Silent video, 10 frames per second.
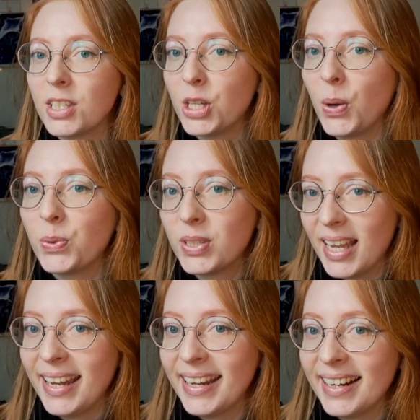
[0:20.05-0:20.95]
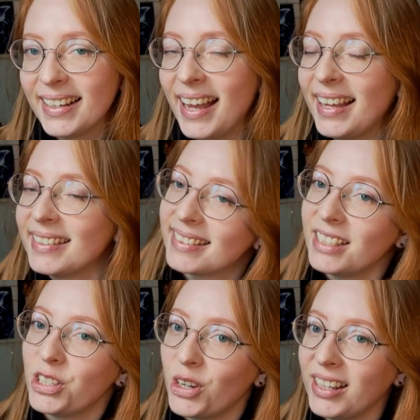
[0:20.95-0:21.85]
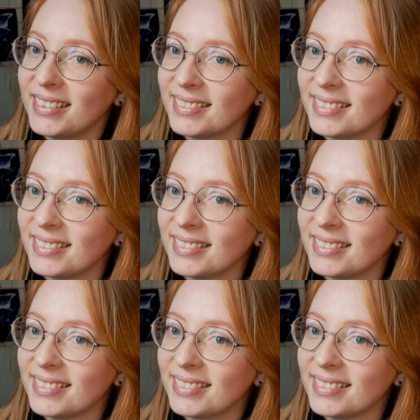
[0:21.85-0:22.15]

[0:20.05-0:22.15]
So stay here and enjoy.